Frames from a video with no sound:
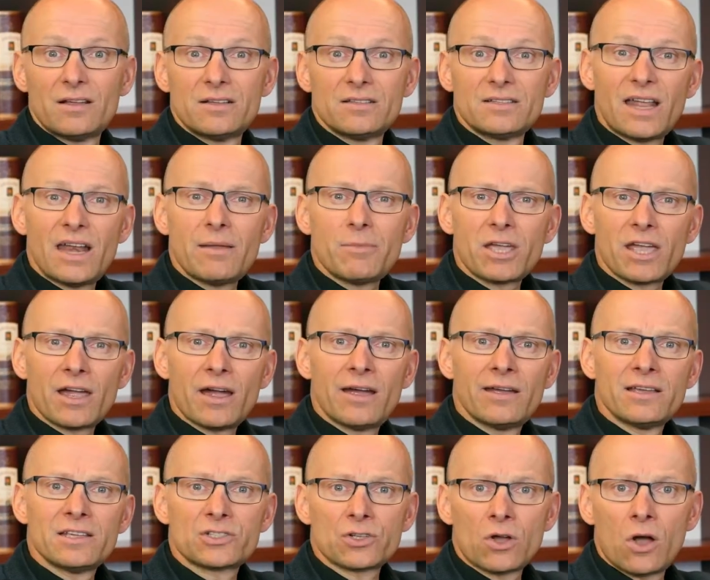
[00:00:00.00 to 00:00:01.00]
Dynamic
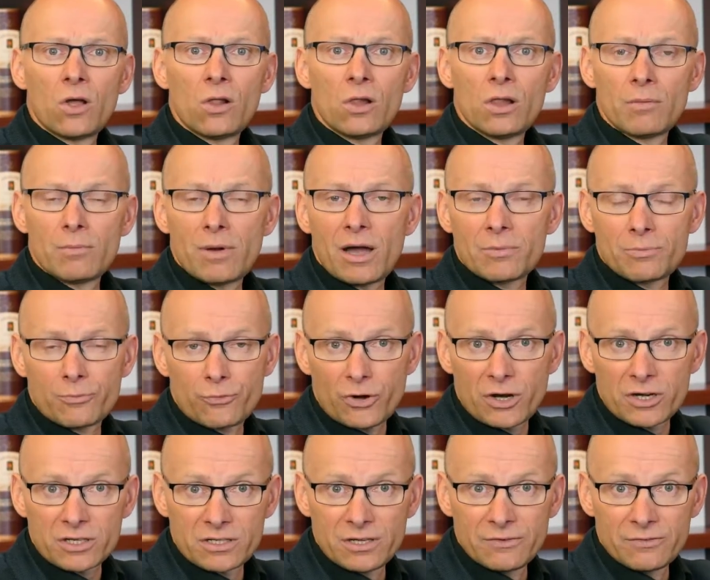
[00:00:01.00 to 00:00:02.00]
AI is all about
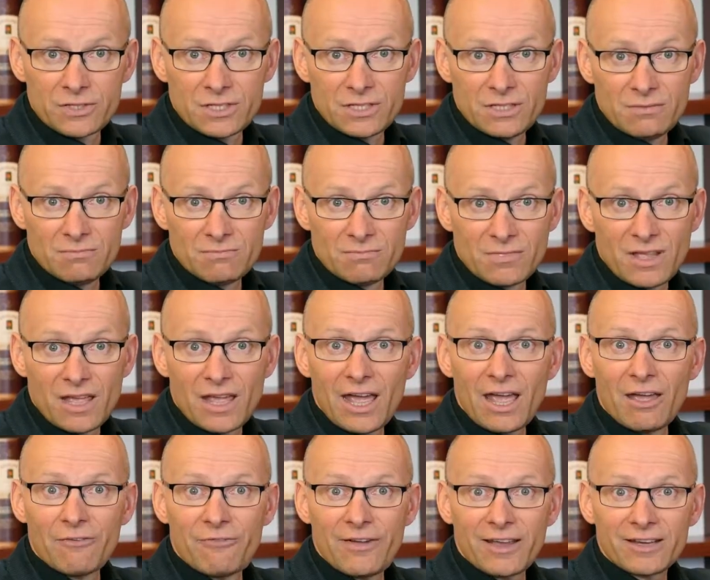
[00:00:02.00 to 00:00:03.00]
productivity,
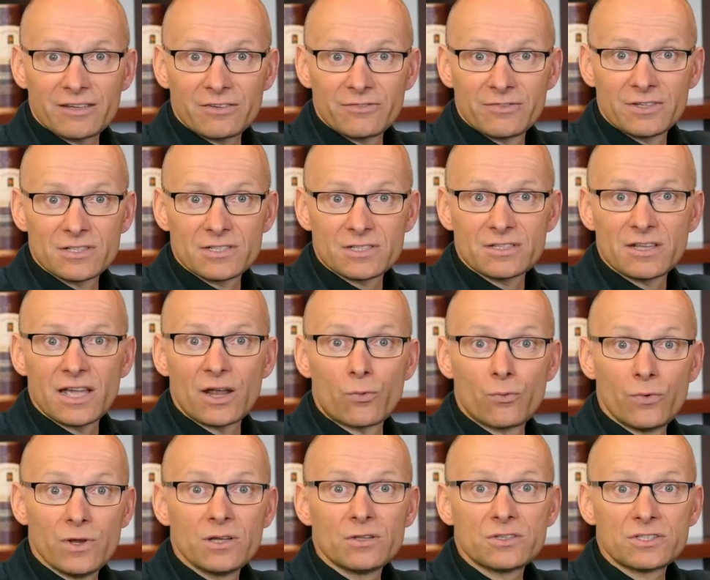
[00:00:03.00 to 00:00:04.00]
effectiveness
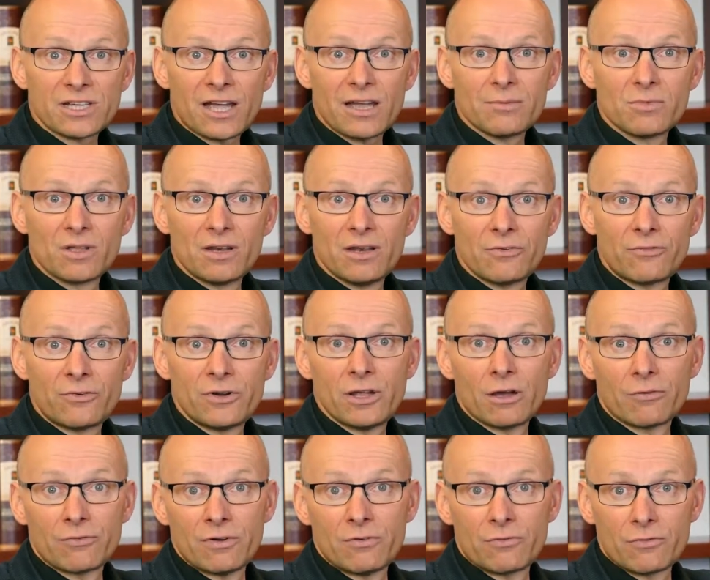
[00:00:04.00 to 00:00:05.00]
and real-time delivery
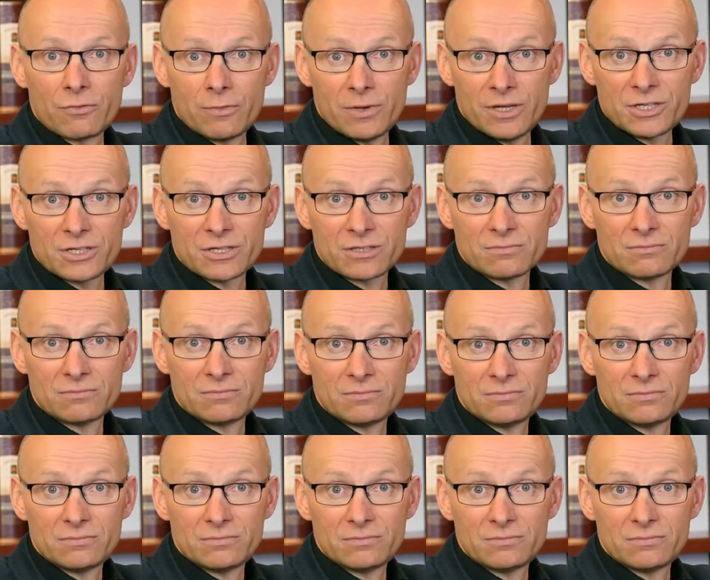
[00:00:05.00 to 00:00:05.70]
of information.